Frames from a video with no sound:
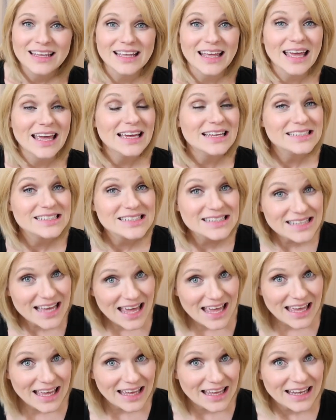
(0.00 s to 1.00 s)
I hate to
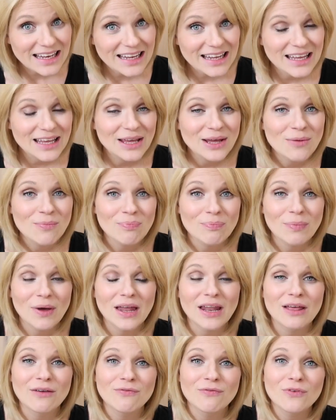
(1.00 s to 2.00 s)
say it,
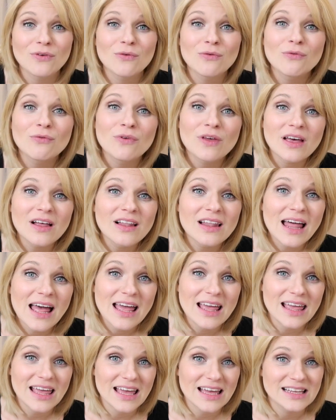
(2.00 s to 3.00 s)
but if you feel
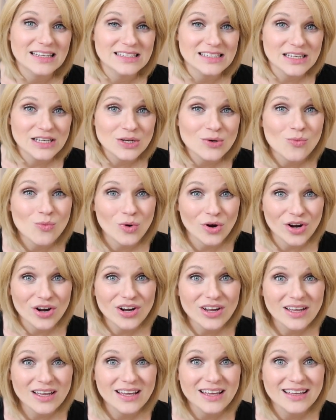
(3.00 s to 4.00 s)
like it didn't
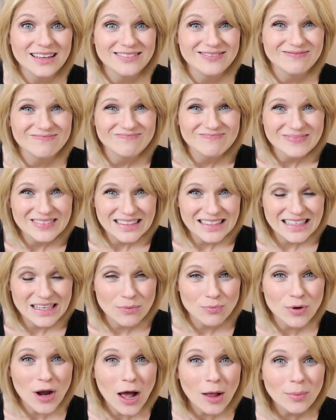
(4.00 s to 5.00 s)
work,
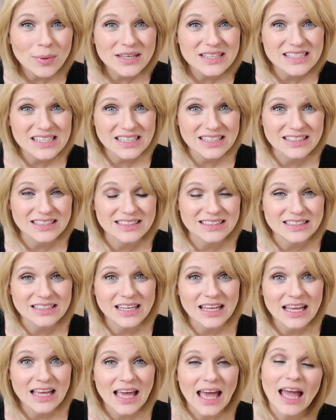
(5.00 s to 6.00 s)
it probably didn't,
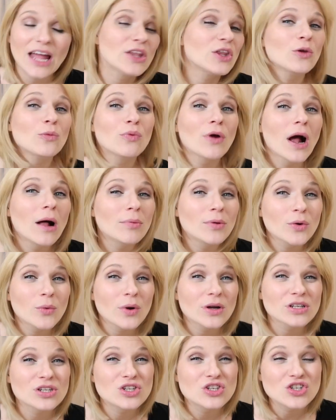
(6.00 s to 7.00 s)
and you probably
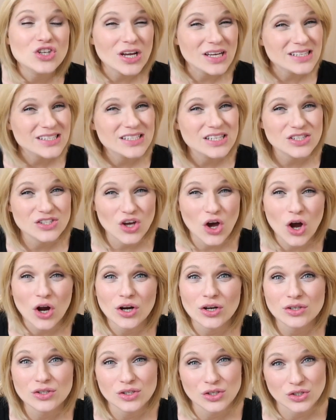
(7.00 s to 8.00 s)
worked just as
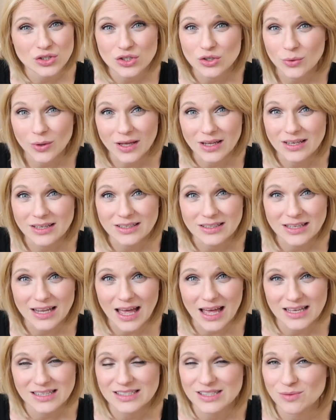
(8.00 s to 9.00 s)
hard to do it
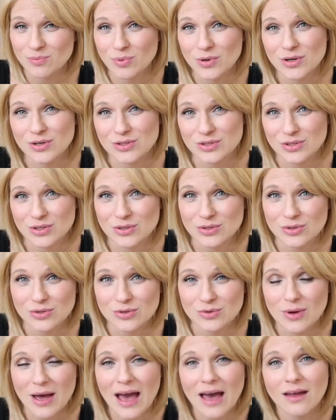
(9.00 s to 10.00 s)
as the person
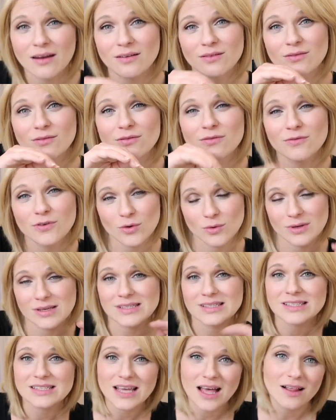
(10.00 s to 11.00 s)
who had
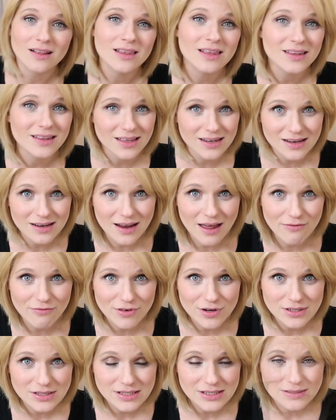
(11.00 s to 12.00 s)
focused, calculated
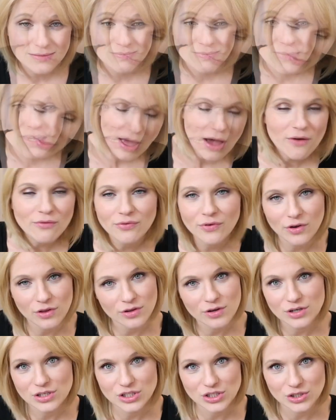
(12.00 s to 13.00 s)
efforts. Without
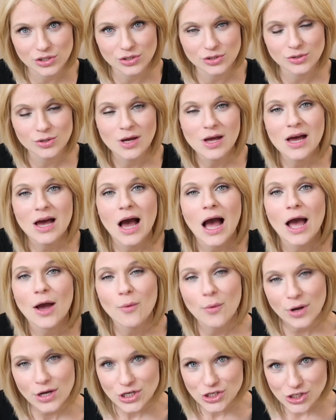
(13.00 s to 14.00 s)
further ado, I
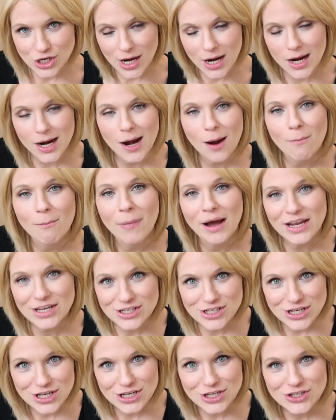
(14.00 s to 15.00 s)
want to share my
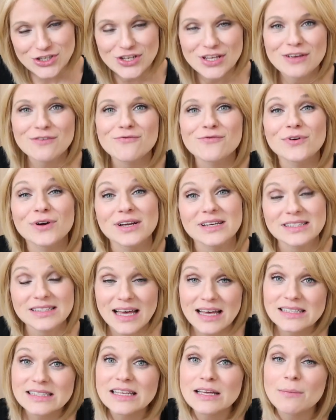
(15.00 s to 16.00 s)
cheat sheet for
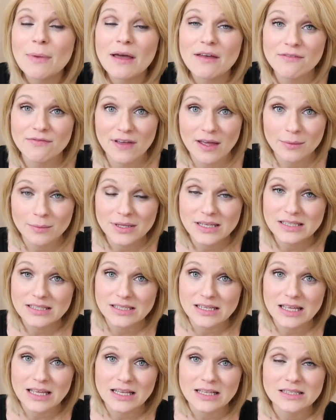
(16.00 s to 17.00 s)
assessing my family's
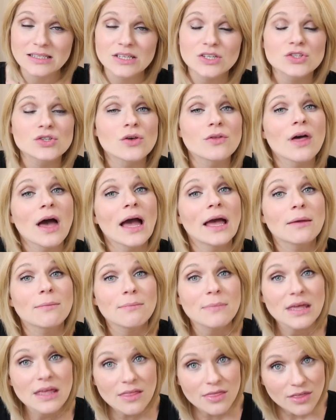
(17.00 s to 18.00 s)
needs so that I
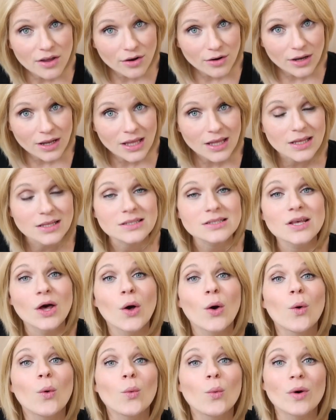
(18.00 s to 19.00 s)
meet their needs
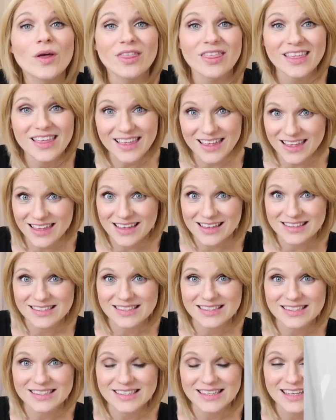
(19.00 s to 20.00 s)
with ease.